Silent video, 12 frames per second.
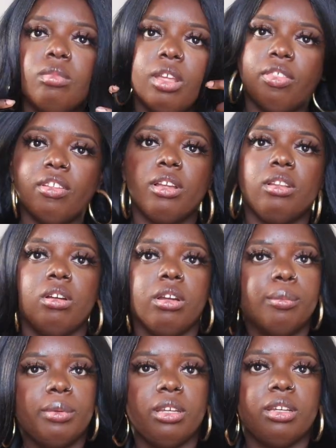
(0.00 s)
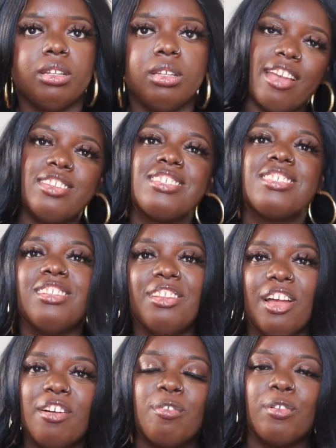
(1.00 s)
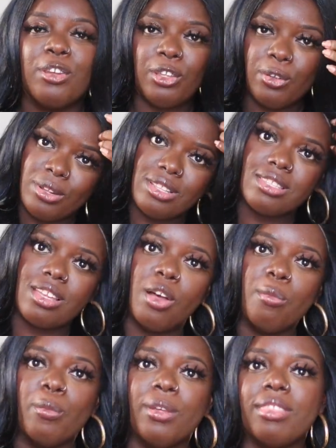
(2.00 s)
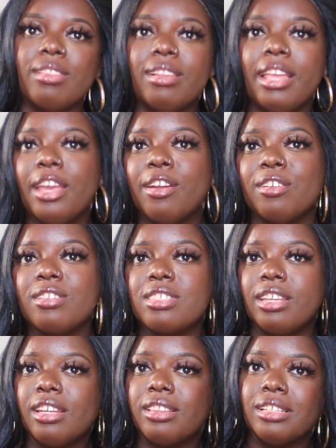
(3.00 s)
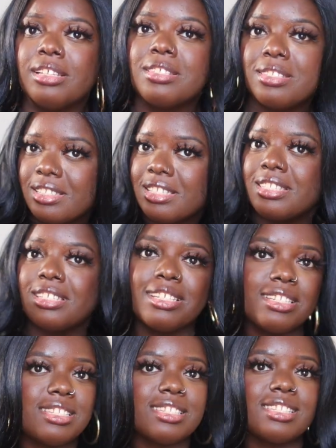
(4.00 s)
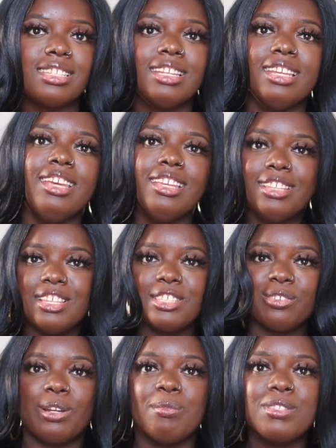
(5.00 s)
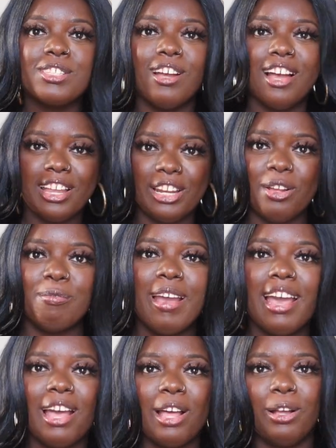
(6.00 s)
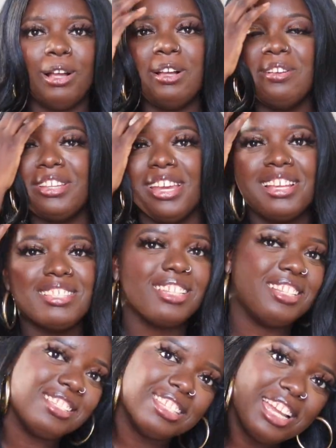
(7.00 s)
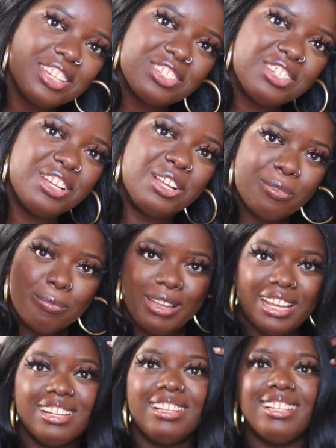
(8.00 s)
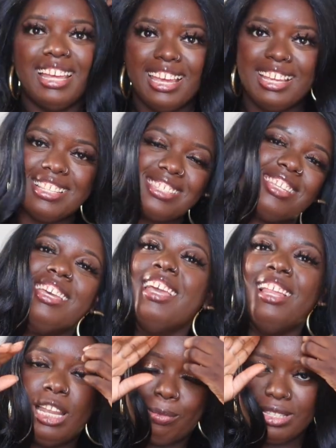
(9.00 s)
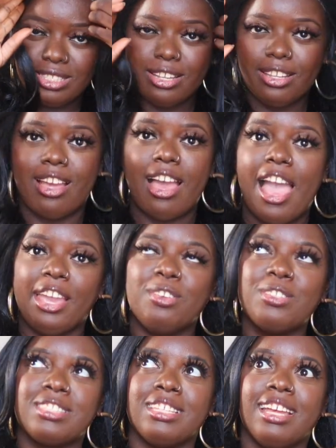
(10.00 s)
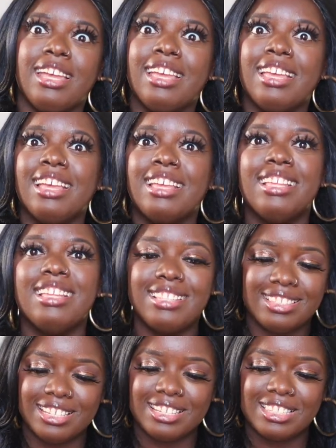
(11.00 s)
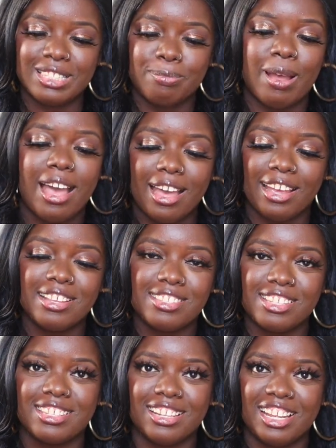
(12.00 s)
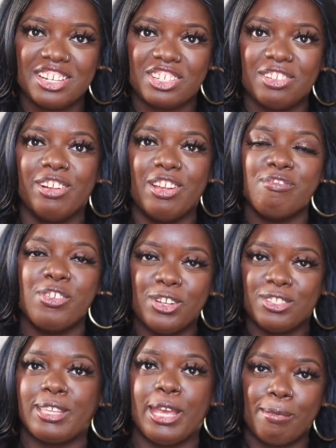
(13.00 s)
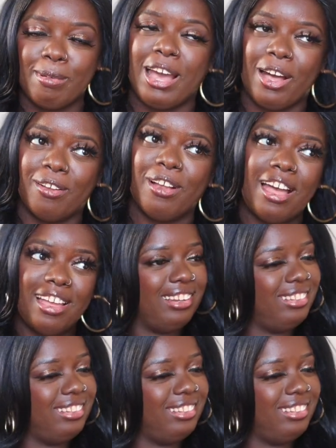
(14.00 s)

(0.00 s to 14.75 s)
Nothing alarming. I just love when units come with layers like this. This is this is what I'm talking about. Okay, Sensationnel Butta Lace. Let me tell y'all, I used to despise this collection when it first came out